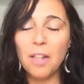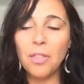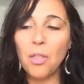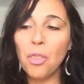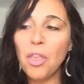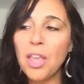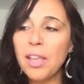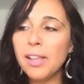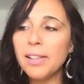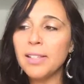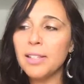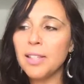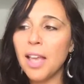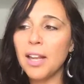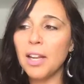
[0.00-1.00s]
The thing
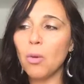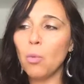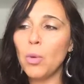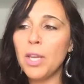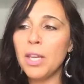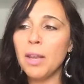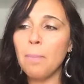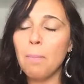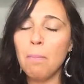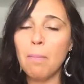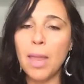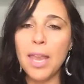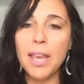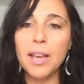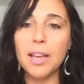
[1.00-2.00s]
is that we can
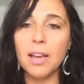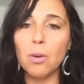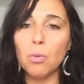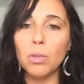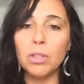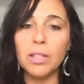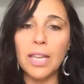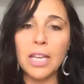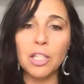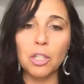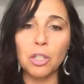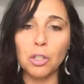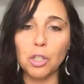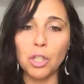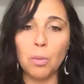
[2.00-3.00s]
make a
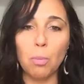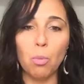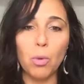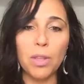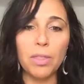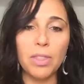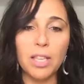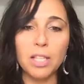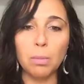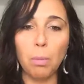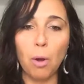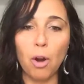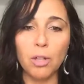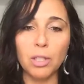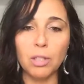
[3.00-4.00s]
relationship with these
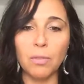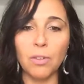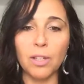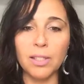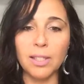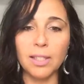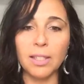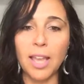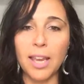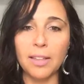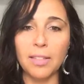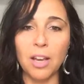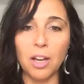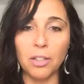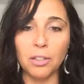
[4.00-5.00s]
parts of us,
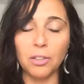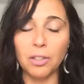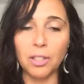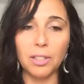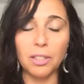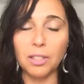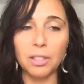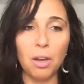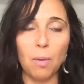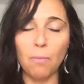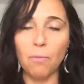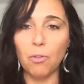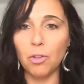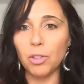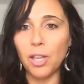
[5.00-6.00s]
like the
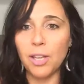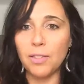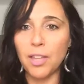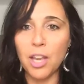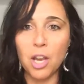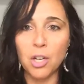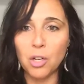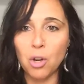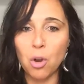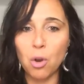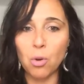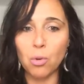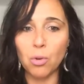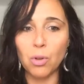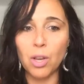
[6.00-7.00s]
discomfort, like the
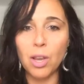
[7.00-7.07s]
unknown.